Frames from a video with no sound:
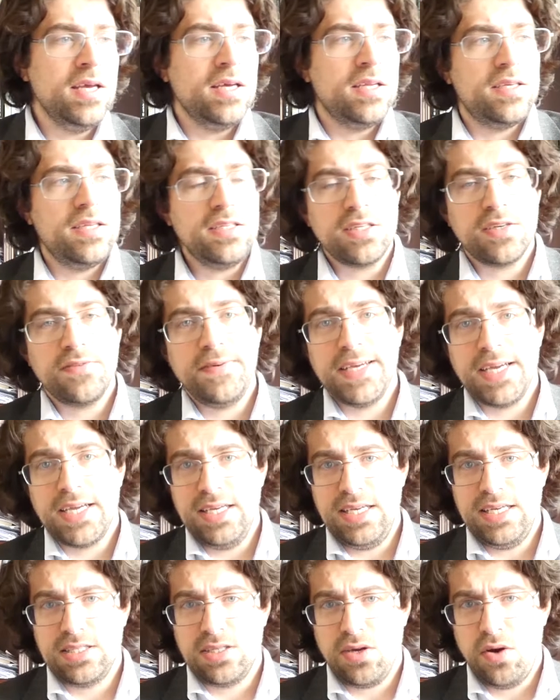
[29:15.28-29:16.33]
This query
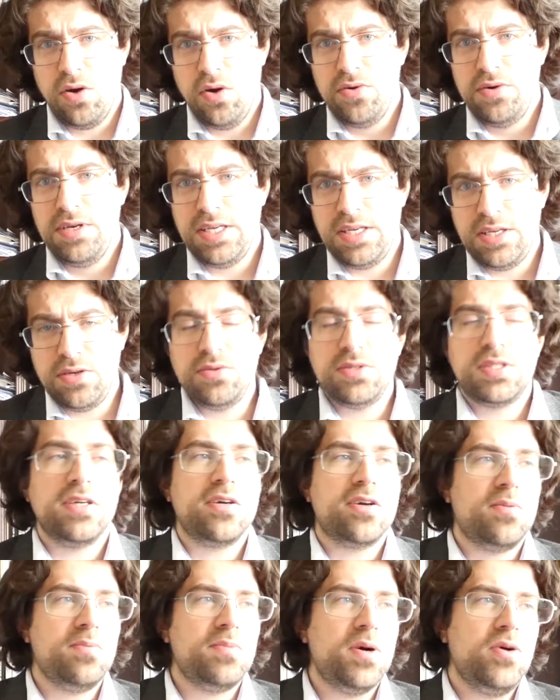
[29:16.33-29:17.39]
is only using
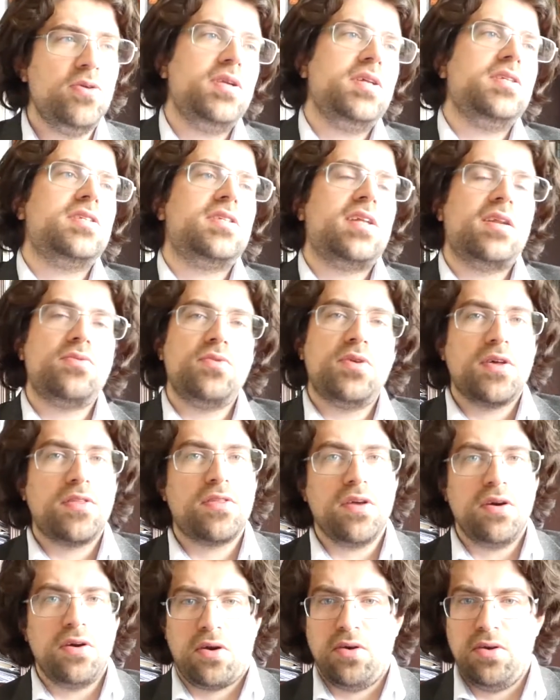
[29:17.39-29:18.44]
components that were
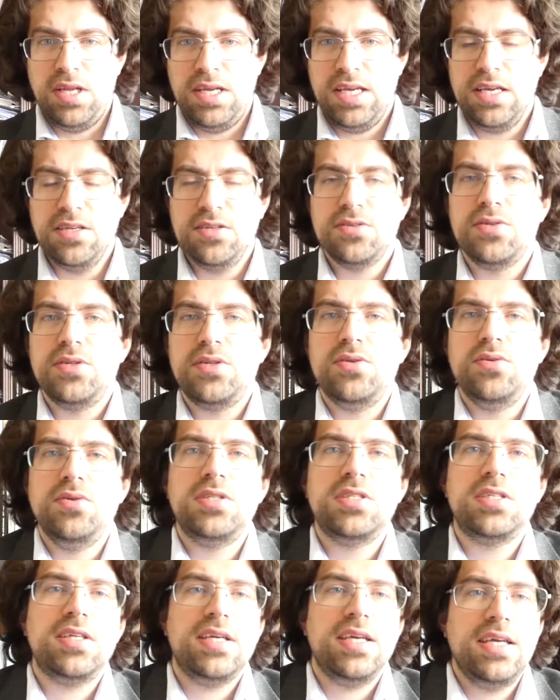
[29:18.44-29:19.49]
thoroughly
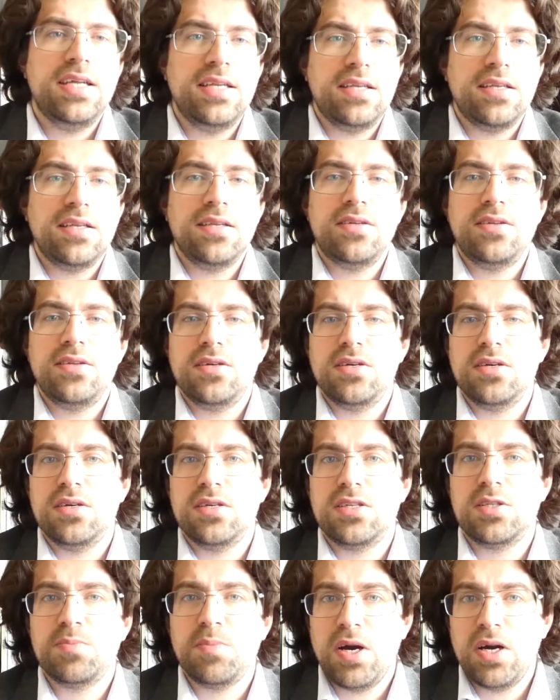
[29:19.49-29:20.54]
introduced in the
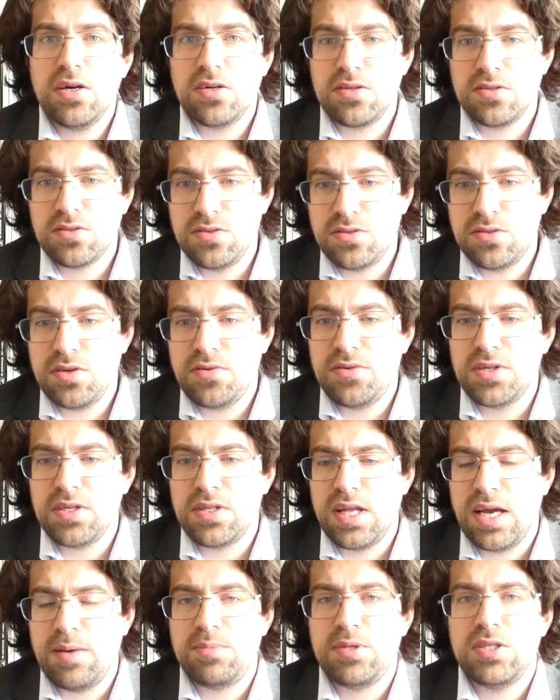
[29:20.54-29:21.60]
SPARQL
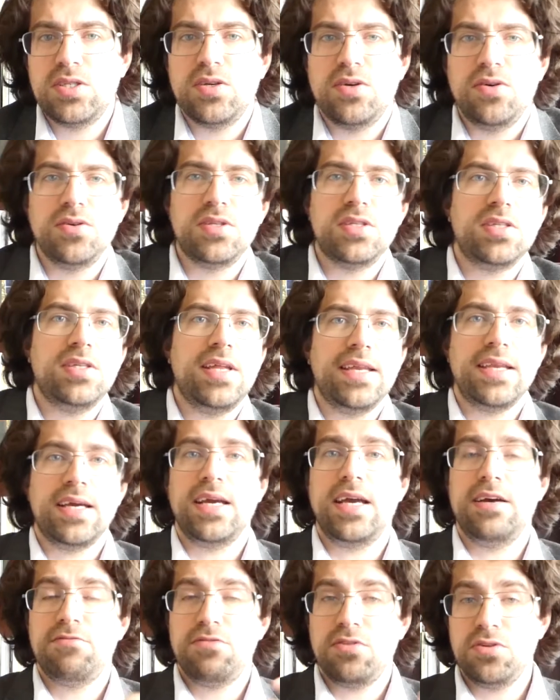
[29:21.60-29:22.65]
tutorial episodes that I
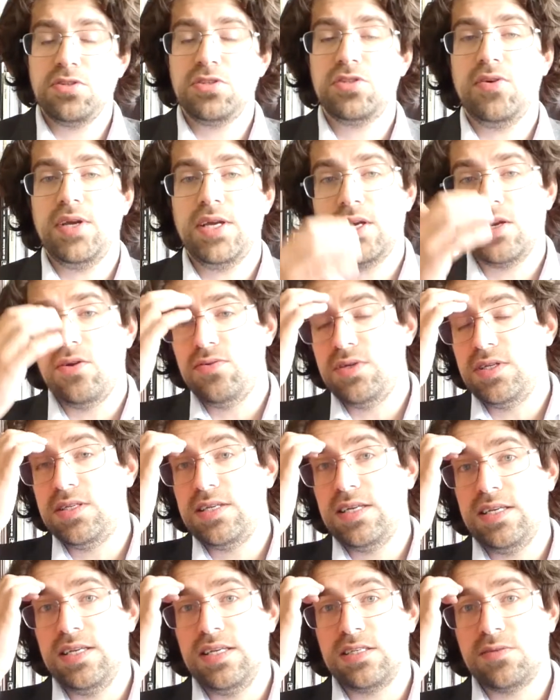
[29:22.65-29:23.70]
have also included
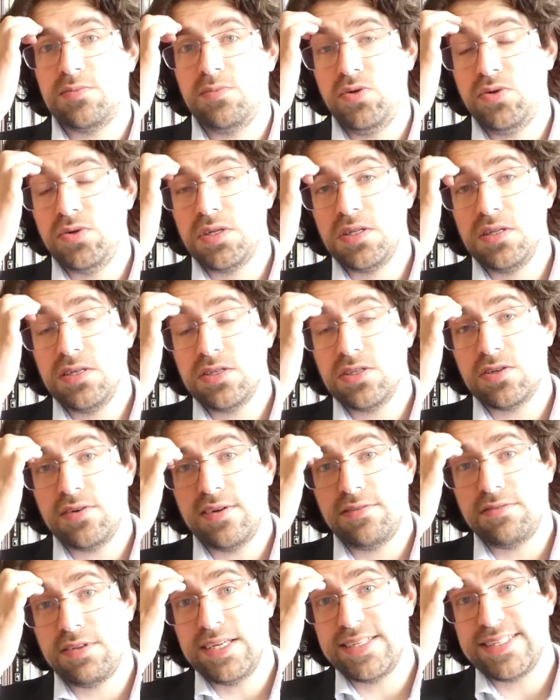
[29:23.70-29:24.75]
in this Moodle. So
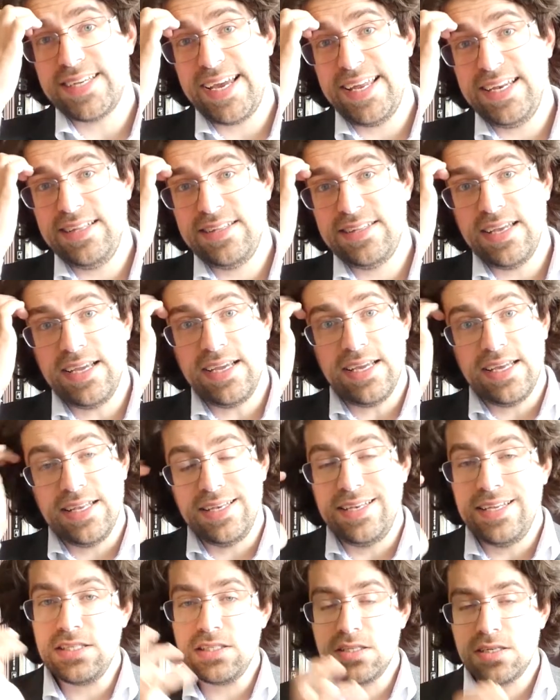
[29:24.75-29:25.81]
if there's anything
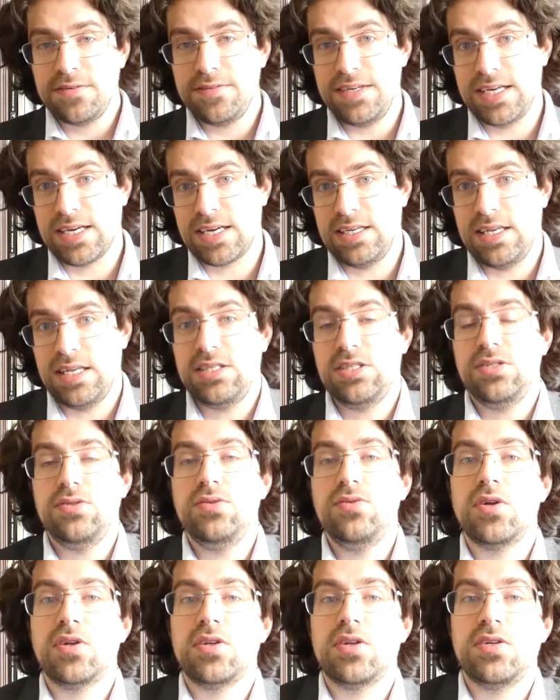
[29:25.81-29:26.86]
in this query that you
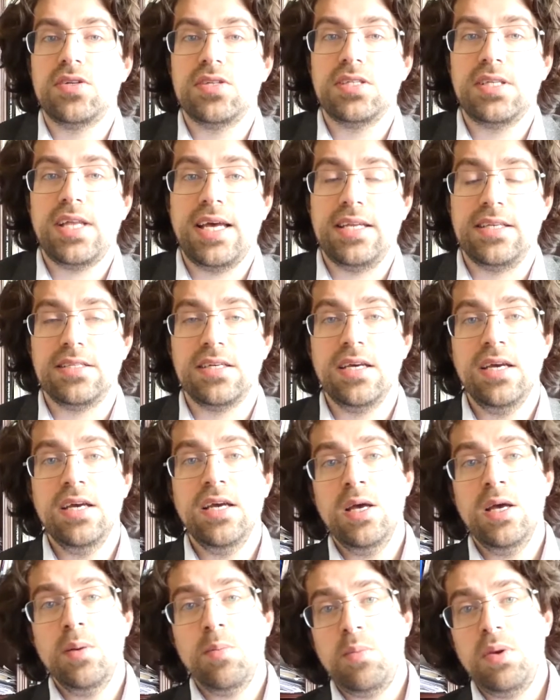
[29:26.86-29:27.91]
do not understand,
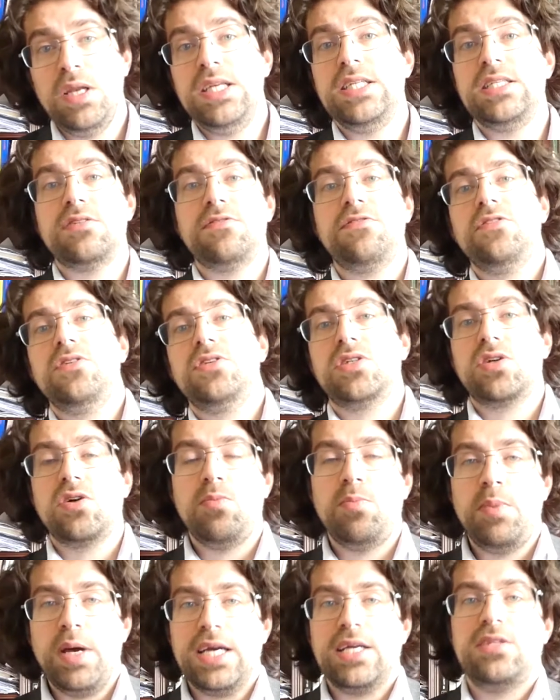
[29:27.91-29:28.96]
please first go
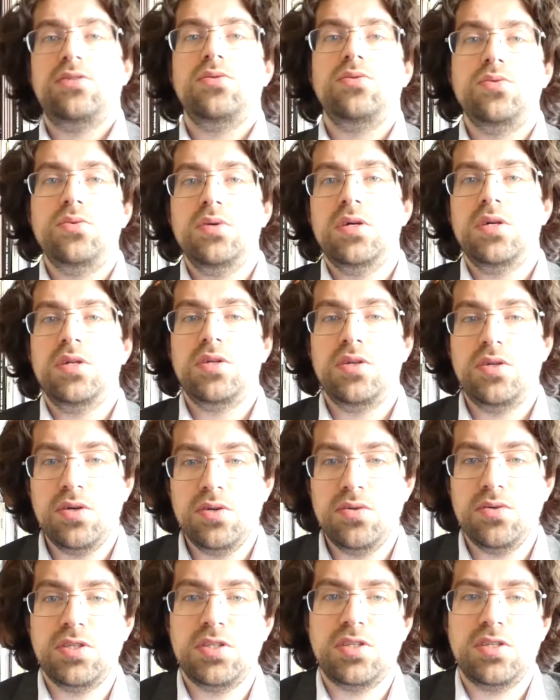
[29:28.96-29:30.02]
back to
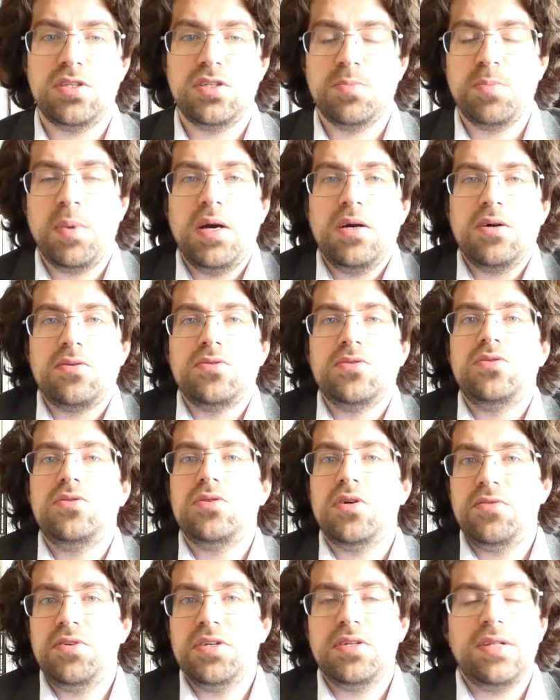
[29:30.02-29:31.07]
those SPARQL
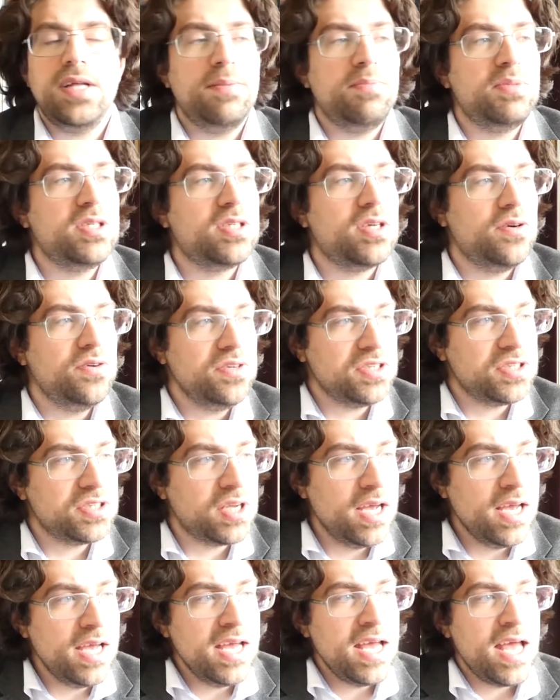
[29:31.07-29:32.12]
tutorial
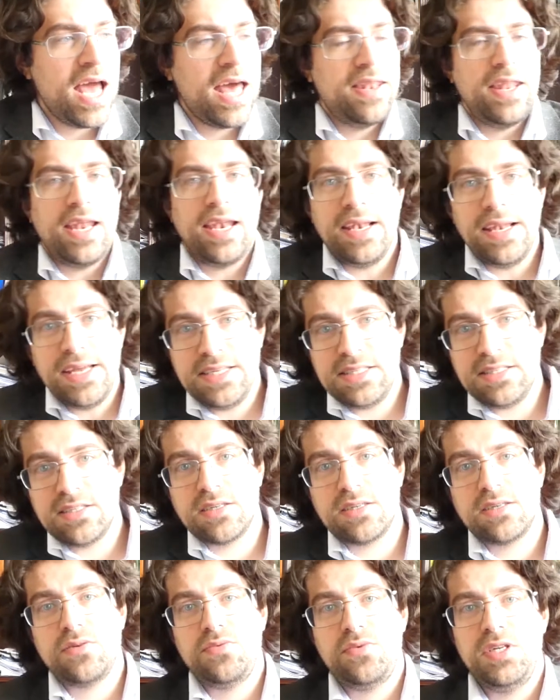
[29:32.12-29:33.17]
episodes and then
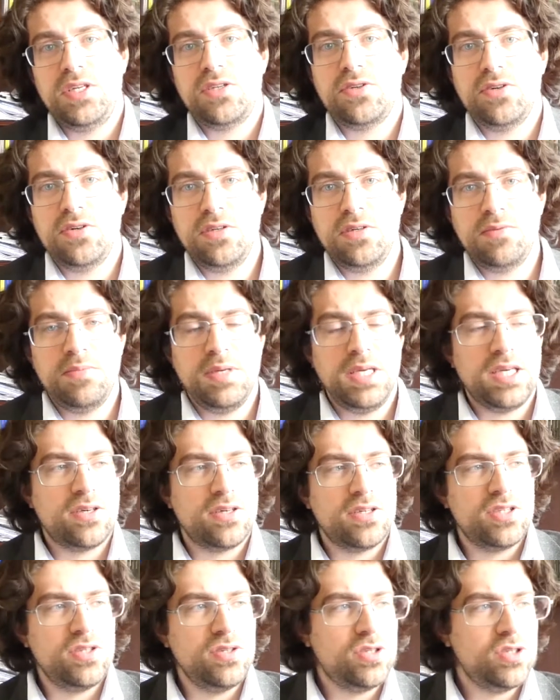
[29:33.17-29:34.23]
later return,
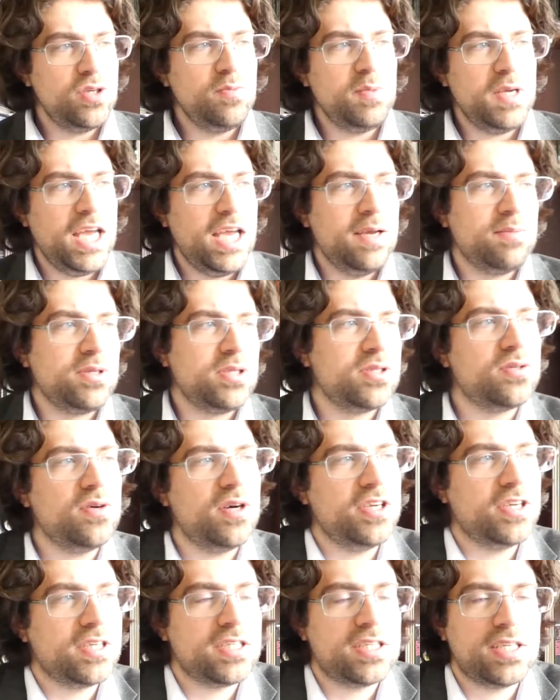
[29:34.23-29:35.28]
because you should be able to
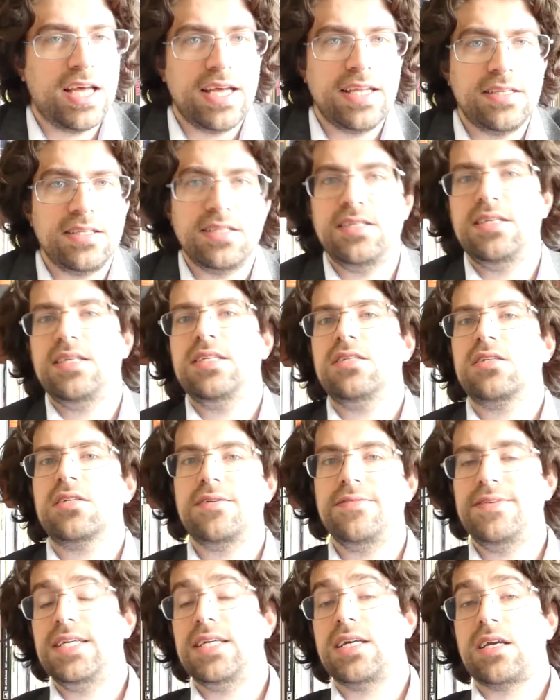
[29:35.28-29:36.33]
understand this
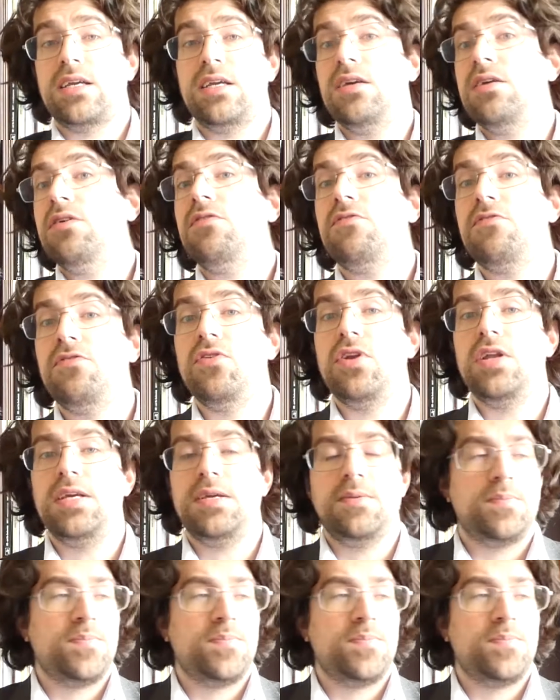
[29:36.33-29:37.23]
query fully.